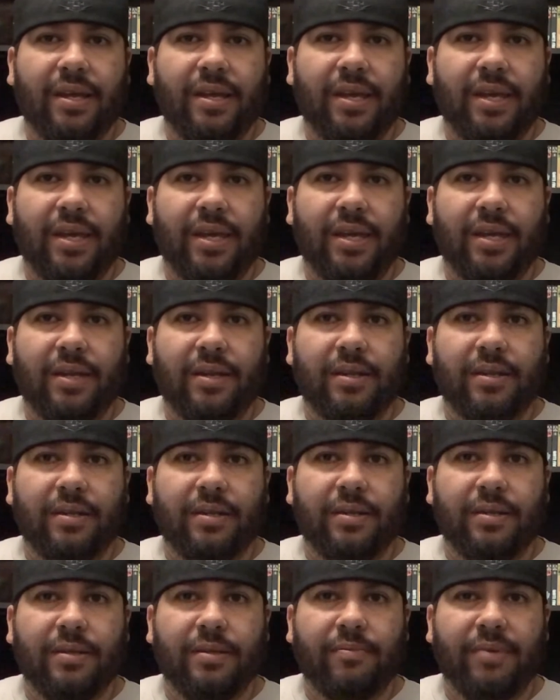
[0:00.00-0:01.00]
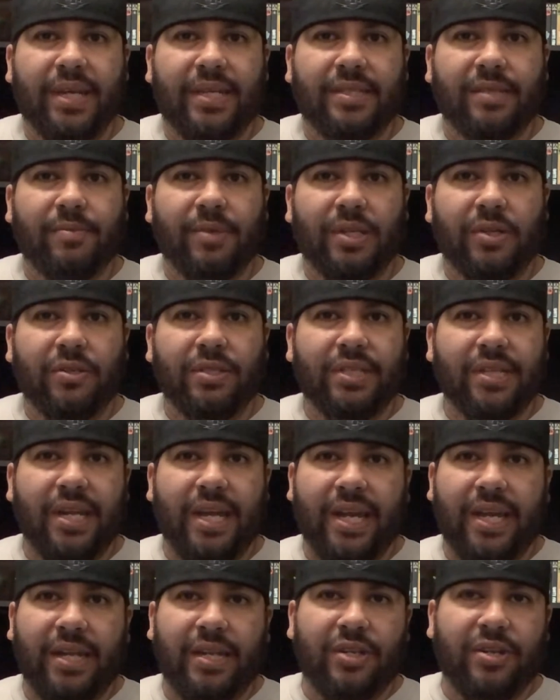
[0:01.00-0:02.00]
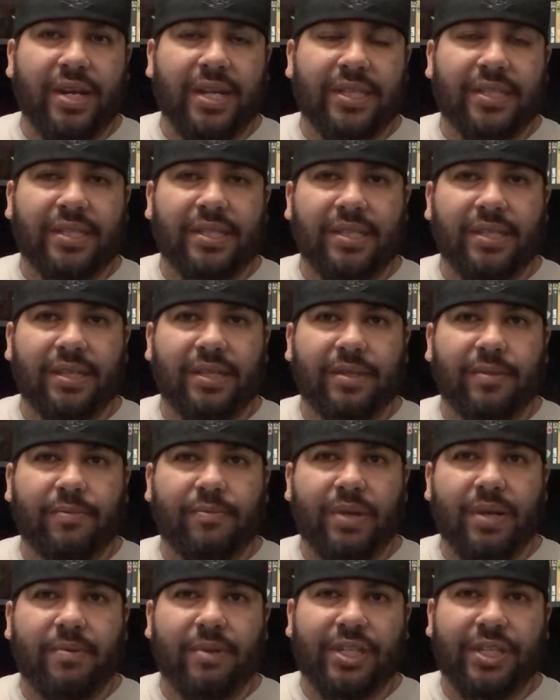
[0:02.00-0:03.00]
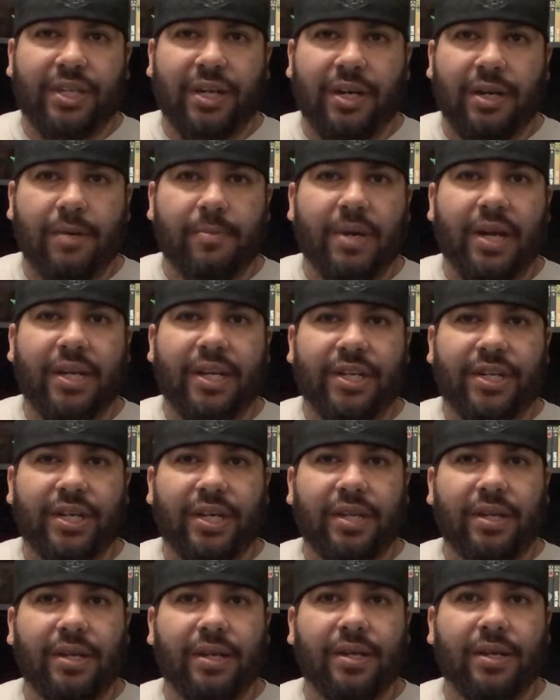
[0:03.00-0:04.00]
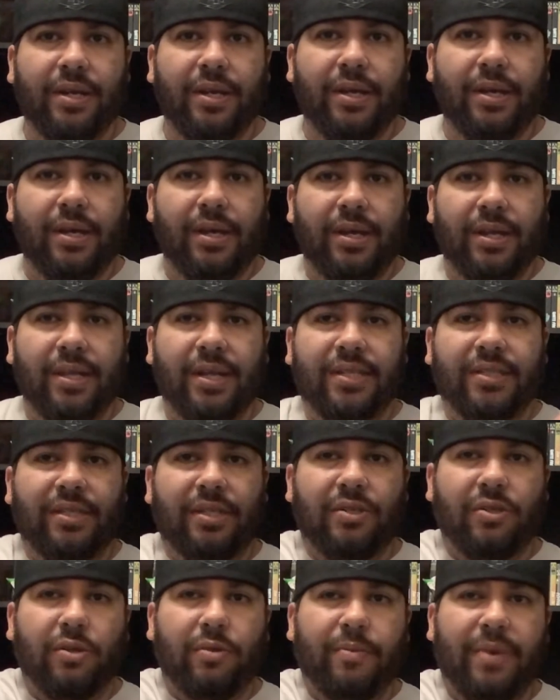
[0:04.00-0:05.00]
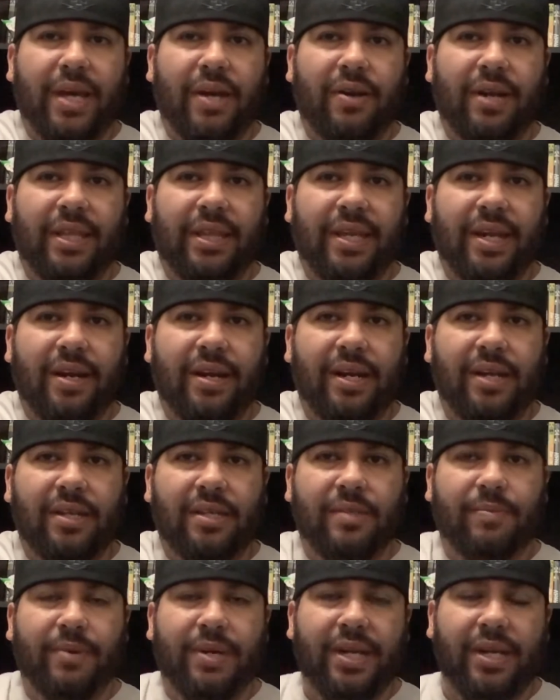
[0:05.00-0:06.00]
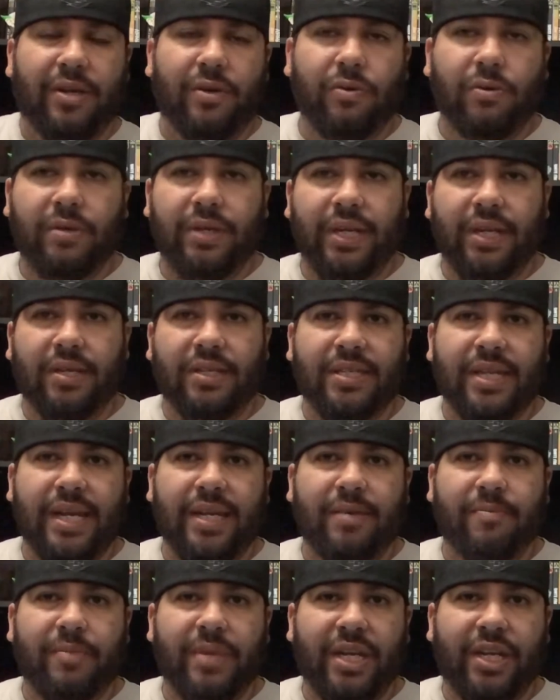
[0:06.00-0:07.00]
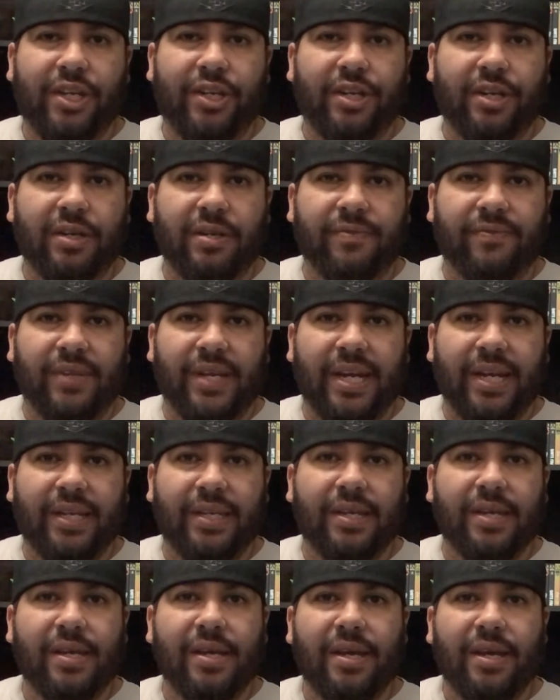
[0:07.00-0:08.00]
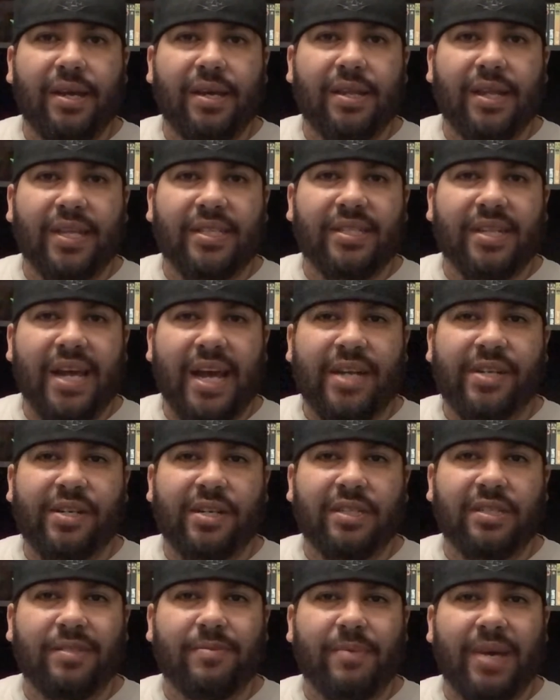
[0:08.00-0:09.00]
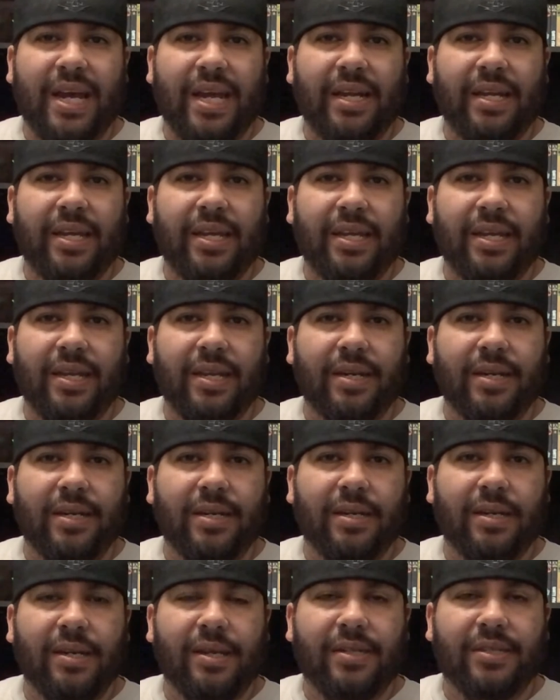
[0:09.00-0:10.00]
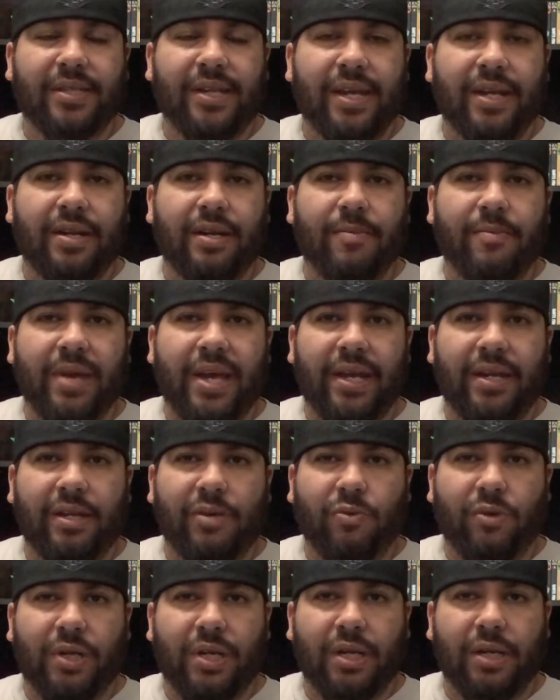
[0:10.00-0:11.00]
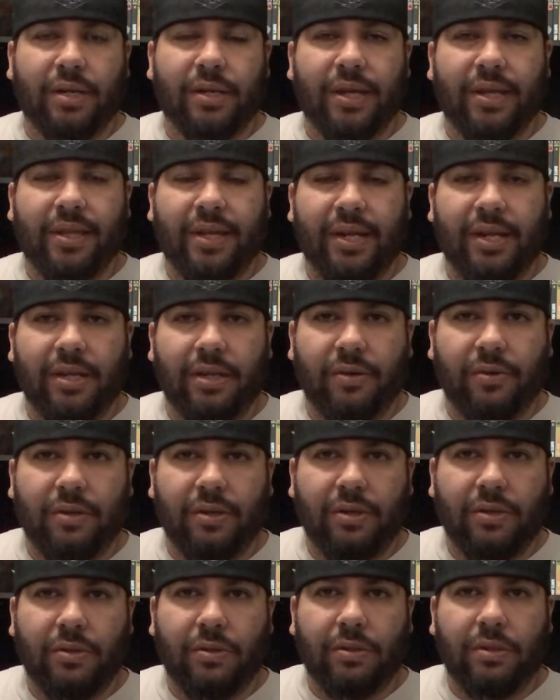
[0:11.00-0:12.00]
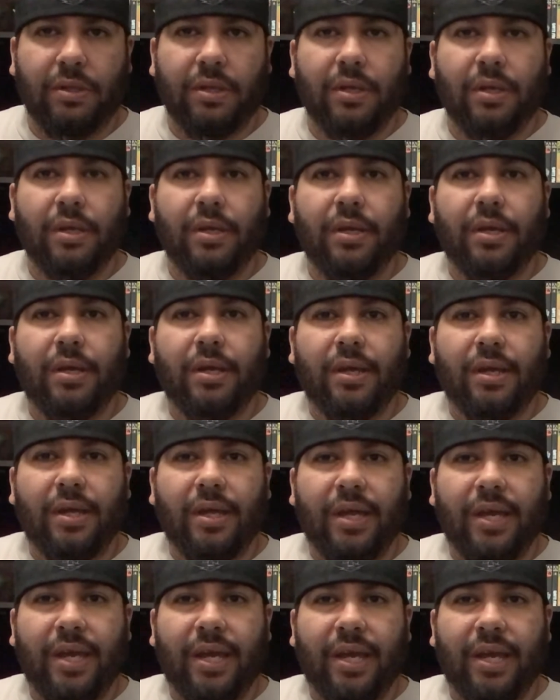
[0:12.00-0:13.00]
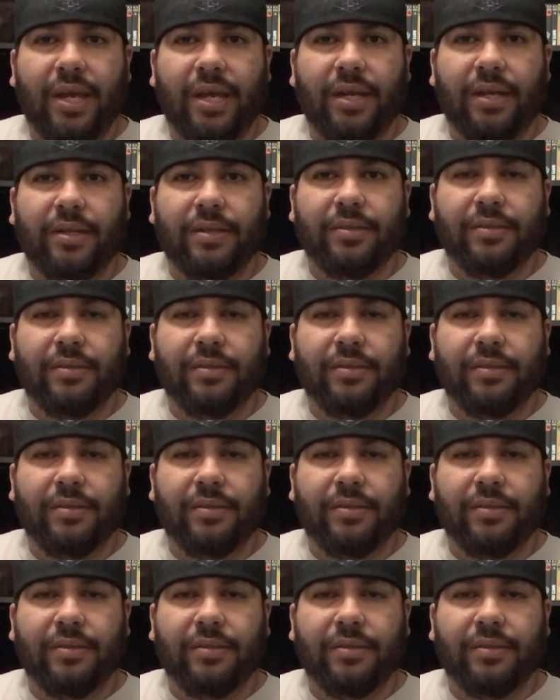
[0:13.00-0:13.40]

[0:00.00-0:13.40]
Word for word: and makes them hallucinate and tries to pretty much turn them on each other. That's the Toll Man right there. He looks pretty cool. He looks like a mixture of like a slasher, Smiley, and Slender Man in one. I thought he looked real cool, and